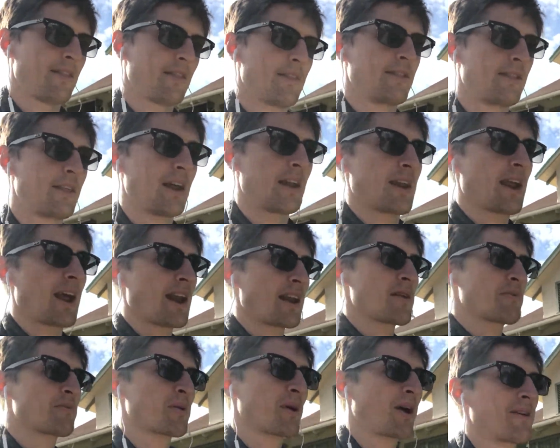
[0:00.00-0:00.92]
then
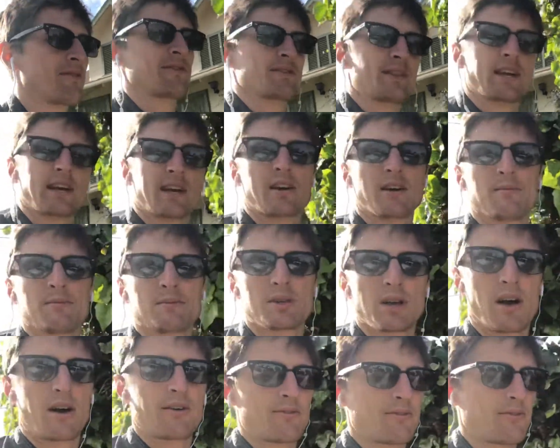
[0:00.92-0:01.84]
any profit that comes
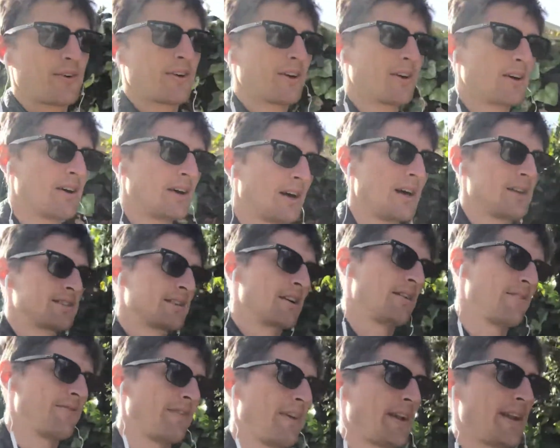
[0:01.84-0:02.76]
off a
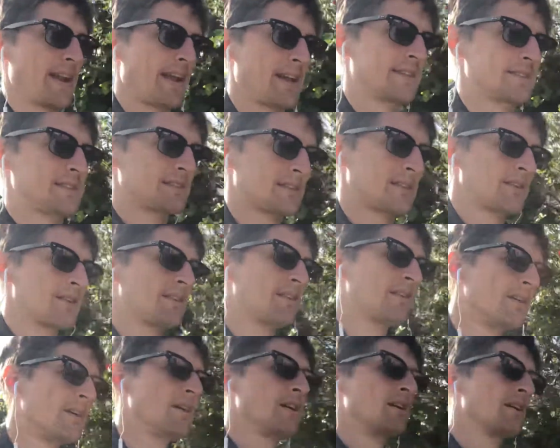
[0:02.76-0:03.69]
self-financed
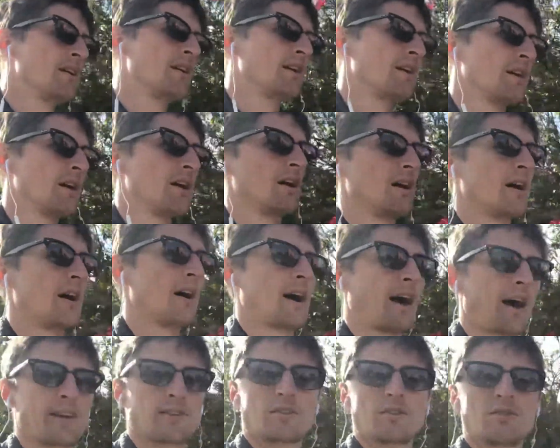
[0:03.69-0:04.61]

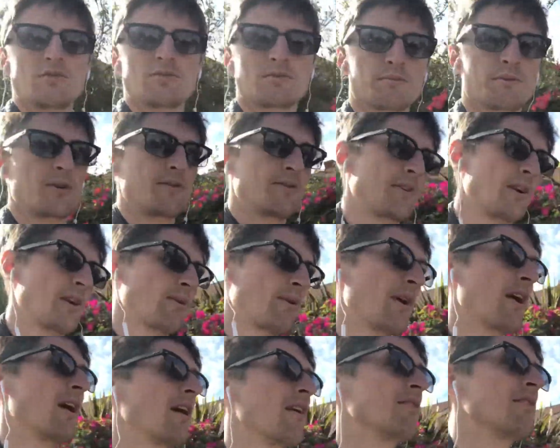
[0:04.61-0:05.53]
iTunes movie or
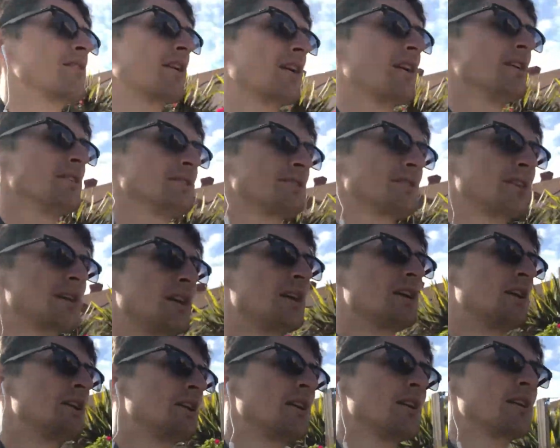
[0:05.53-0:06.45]
wherever else
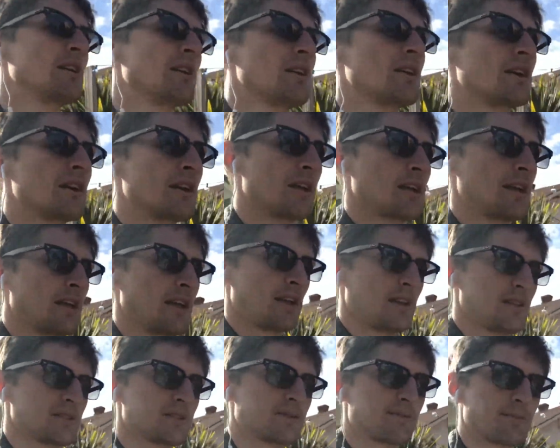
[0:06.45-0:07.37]

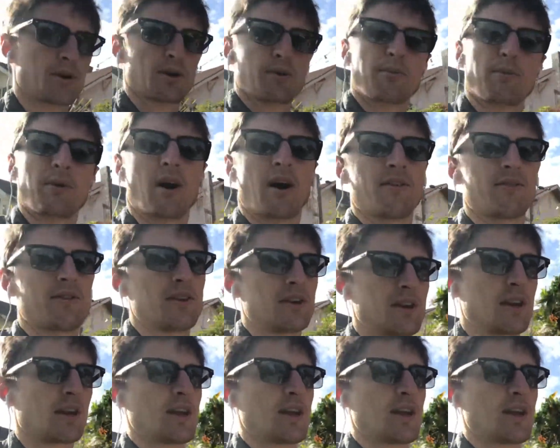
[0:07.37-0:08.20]
is pure profit.